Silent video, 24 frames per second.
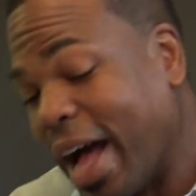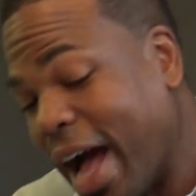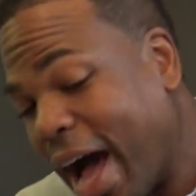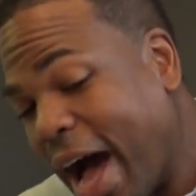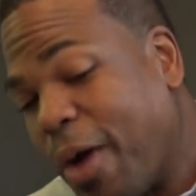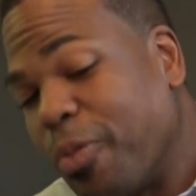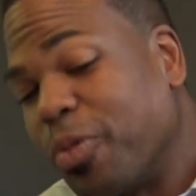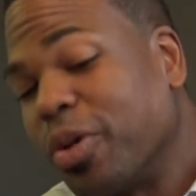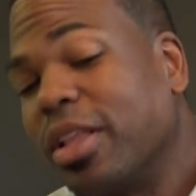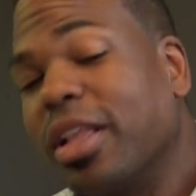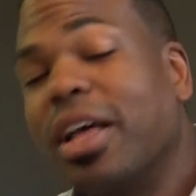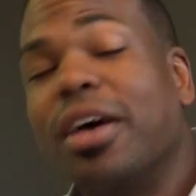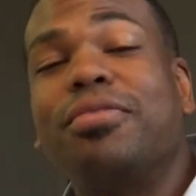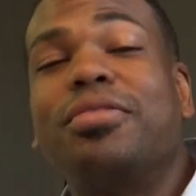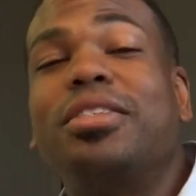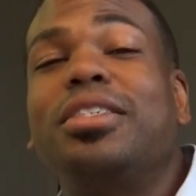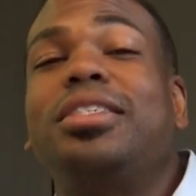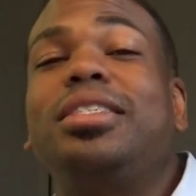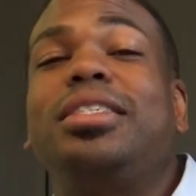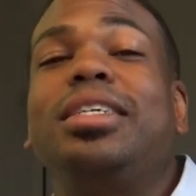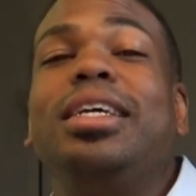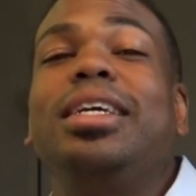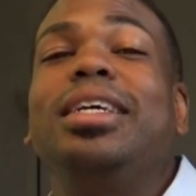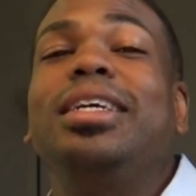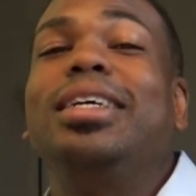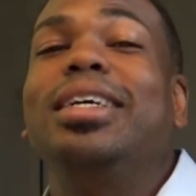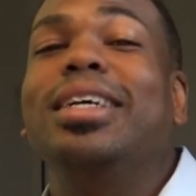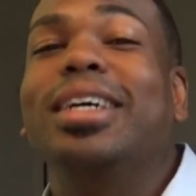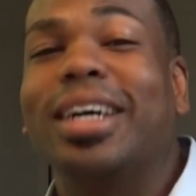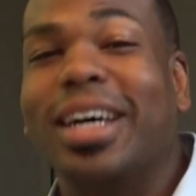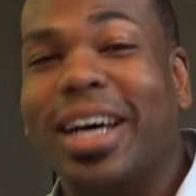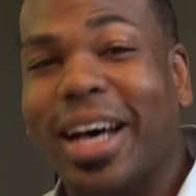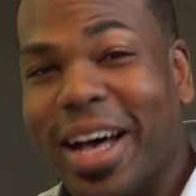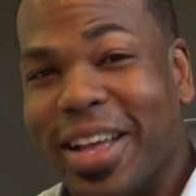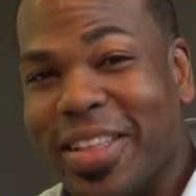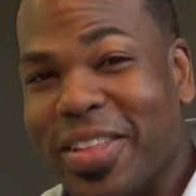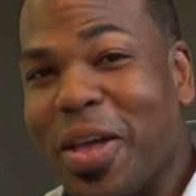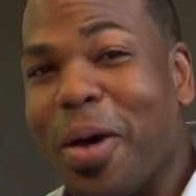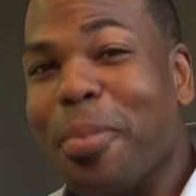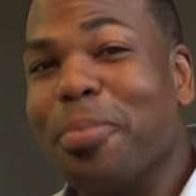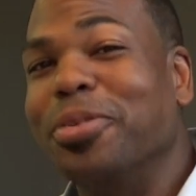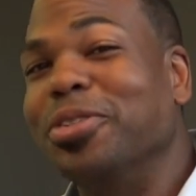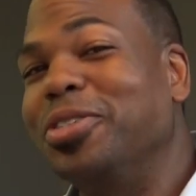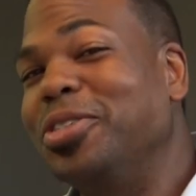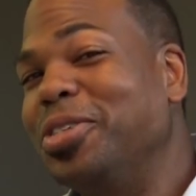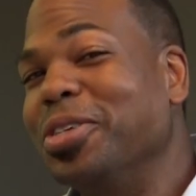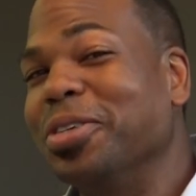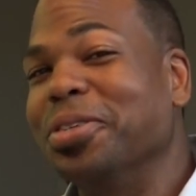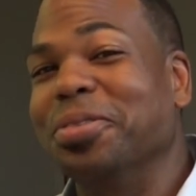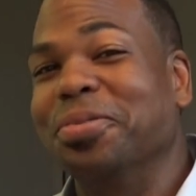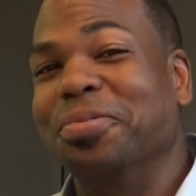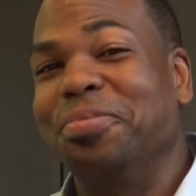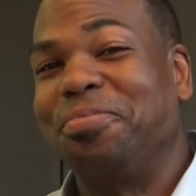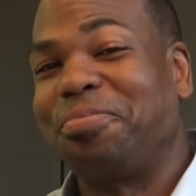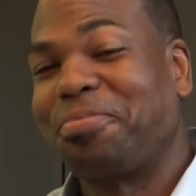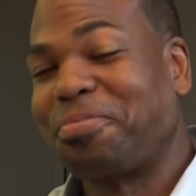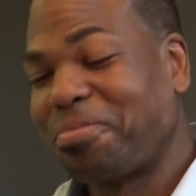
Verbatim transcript: I would love to see a number two.